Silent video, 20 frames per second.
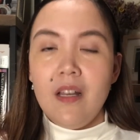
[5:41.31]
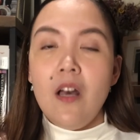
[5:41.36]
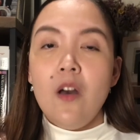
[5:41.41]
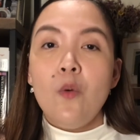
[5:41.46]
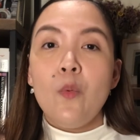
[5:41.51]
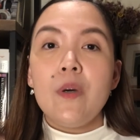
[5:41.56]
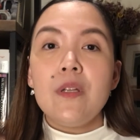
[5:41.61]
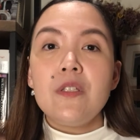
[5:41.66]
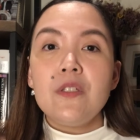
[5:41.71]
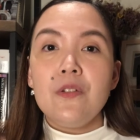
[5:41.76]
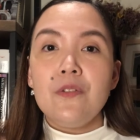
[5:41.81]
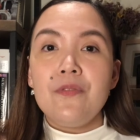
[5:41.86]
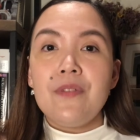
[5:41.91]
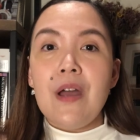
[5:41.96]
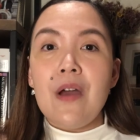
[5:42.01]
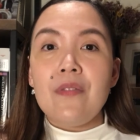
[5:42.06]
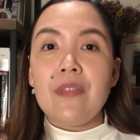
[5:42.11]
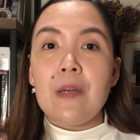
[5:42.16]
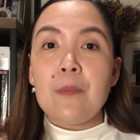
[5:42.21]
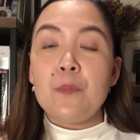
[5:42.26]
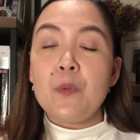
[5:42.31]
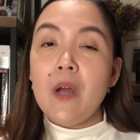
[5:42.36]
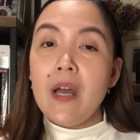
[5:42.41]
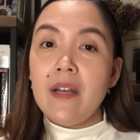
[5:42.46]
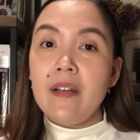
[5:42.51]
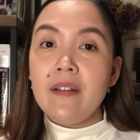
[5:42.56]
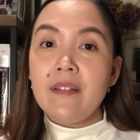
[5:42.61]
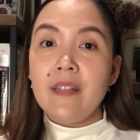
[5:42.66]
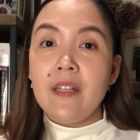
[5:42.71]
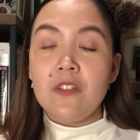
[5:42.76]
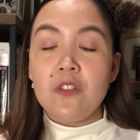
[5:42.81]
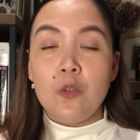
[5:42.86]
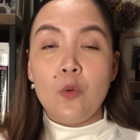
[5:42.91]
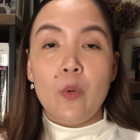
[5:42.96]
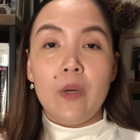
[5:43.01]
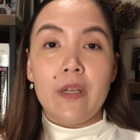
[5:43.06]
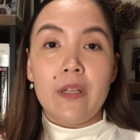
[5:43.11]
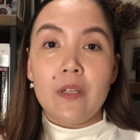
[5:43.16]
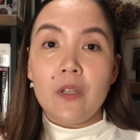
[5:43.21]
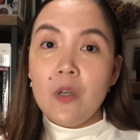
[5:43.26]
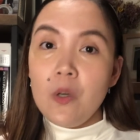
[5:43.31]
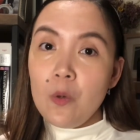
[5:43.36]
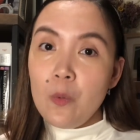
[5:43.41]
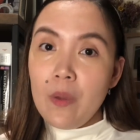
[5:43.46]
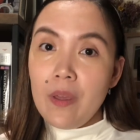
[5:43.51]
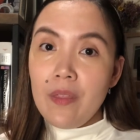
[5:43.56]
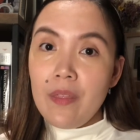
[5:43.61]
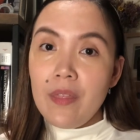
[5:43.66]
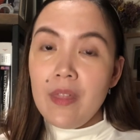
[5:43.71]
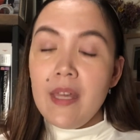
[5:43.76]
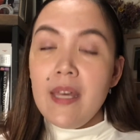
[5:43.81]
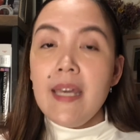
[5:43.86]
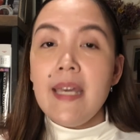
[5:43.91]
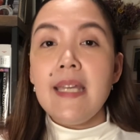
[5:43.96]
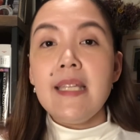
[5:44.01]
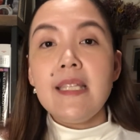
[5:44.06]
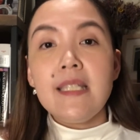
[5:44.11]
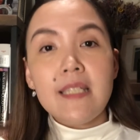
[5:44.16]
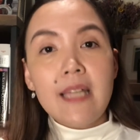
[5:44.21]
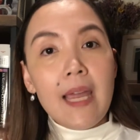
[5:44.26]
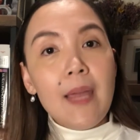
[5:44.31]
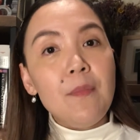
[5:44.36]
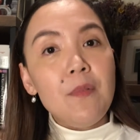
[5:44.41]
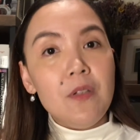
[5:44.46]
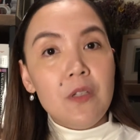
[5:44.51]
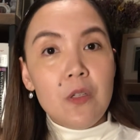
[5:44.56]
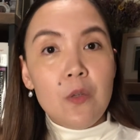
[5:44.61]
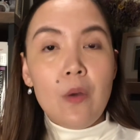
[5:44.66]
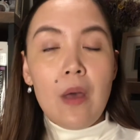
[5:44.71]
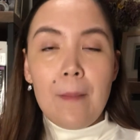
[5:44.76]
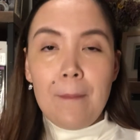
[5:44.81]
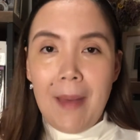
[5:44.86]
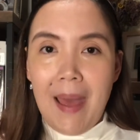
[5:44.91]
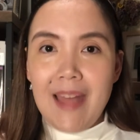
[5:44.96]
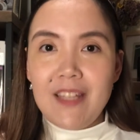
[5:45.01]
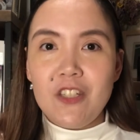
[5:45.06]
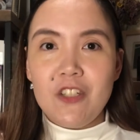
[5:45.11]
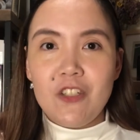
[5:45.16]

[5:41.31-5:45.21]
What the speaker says: Once you've found that product that you want to go with, it's time to do a patch